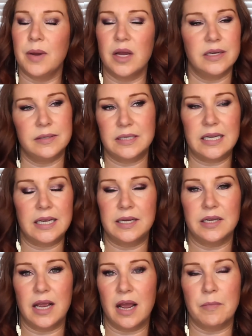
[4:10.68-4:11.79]
But
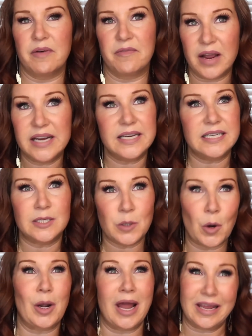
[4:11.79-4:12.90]
I'm afraid it's
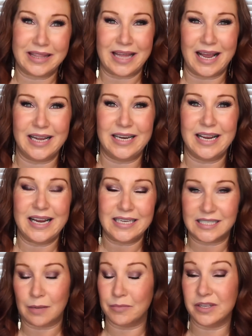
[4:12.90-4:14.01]
not like that, and it
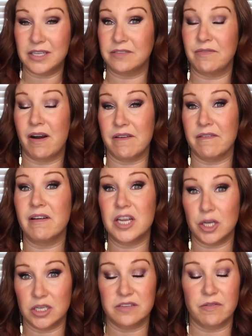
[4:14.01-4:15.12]
is something that's
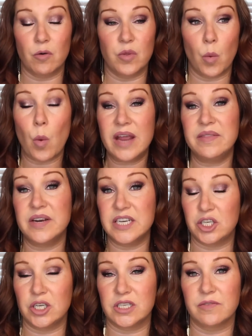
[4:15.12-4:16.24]
very useful. The way that
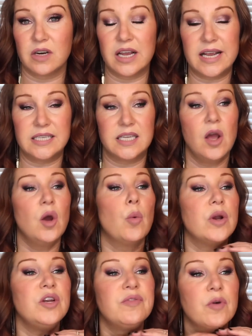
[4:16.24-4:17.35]
it's useful is
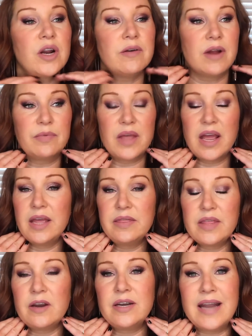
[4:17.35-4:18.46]
when you've got it around
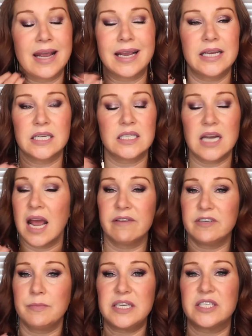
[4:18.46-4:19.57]
their neck, it doesn't
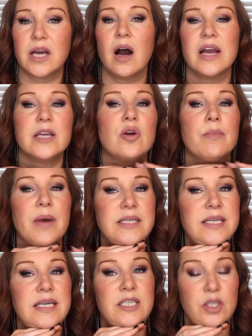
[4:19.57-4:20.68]
have to be tight. You're
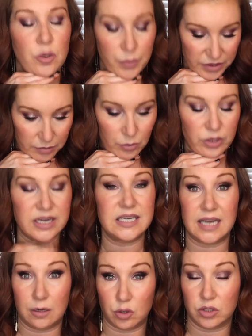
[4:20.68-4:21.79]
basically stopping them
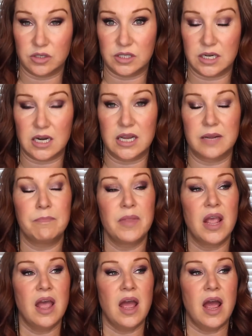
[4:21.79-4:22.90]
looking down constantly.
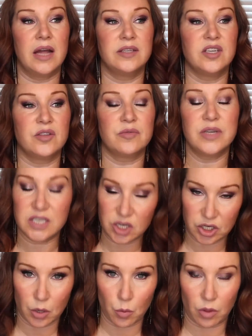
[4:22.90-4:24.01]
And the
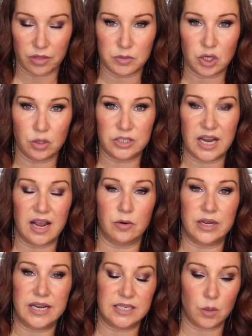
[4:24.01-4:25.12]
reason you don't want them to look
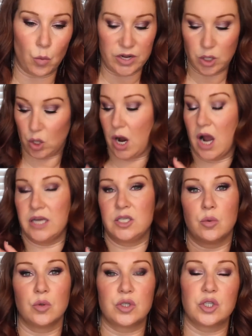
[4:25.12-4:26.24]
down is when you're
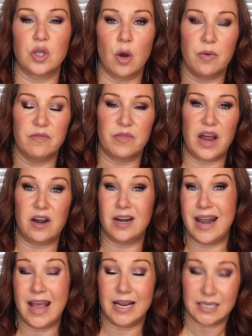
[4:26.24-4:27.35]
cutting towards the top of
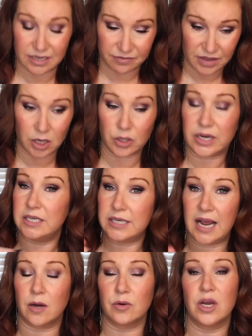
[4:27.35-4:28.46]
their legs, if they're looking
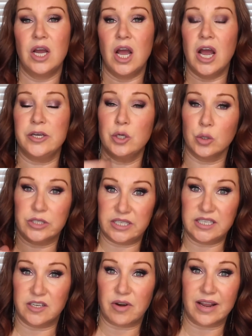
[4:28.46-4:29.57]
down and you're
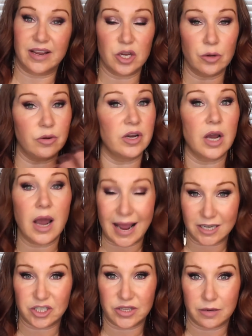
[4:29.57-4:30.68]
scissoring, you could
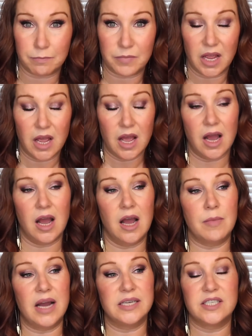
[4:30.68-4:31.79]
catch them.
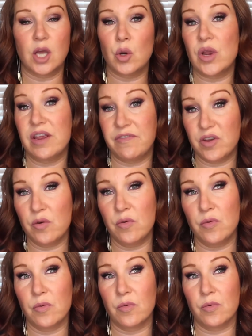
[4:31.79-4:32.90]
And so if
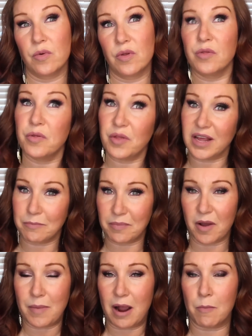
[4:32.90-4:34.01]
you
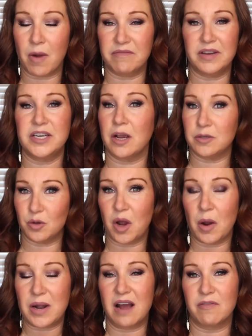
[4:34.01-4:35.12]
think about my videos or
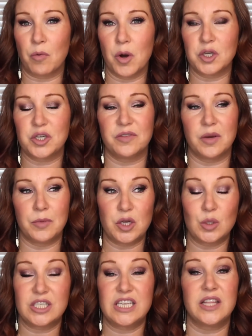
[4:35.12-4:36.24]
go and have a watch of them,
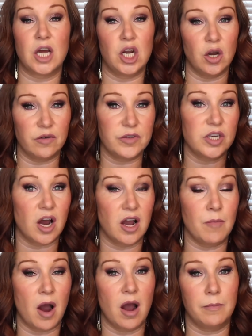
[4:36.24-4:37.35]
you'll see that a lot of the
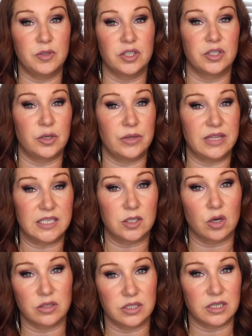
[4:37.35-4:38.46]
time I'm just doing
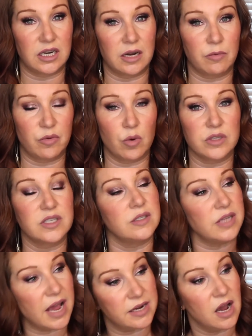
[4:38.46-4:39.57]
this constantly with
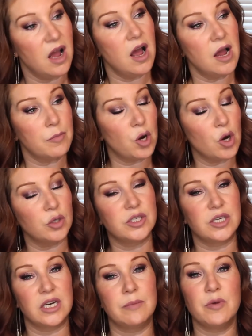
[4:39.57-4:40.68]
Watson's head. I'm
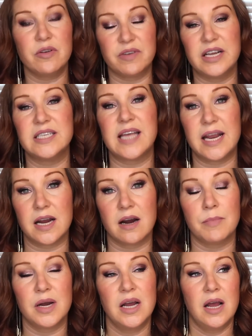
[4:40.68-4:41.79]
constantly moving his head
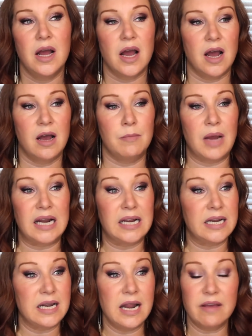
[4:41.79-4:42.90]
up, and
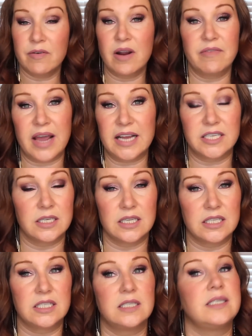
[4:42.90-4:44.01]
it never ever gets to
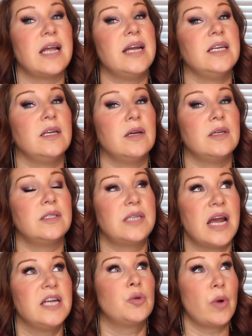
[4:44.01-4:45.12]
the
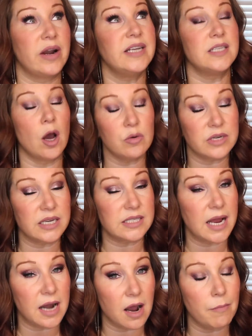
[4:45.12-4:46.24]
stage where he's holding
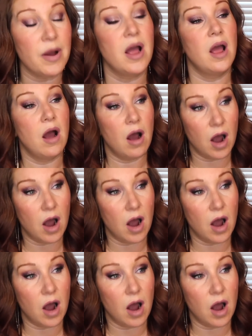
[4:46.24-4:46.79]
his head up.